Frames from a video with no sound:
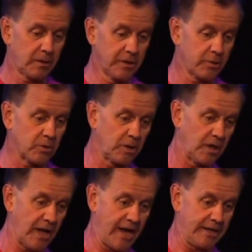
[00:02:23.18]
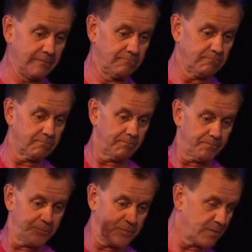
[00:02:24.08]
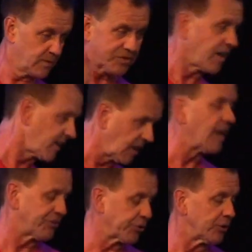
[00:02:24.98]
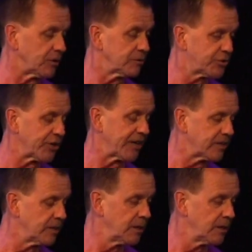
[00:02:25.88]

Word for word: literal and psychological shit.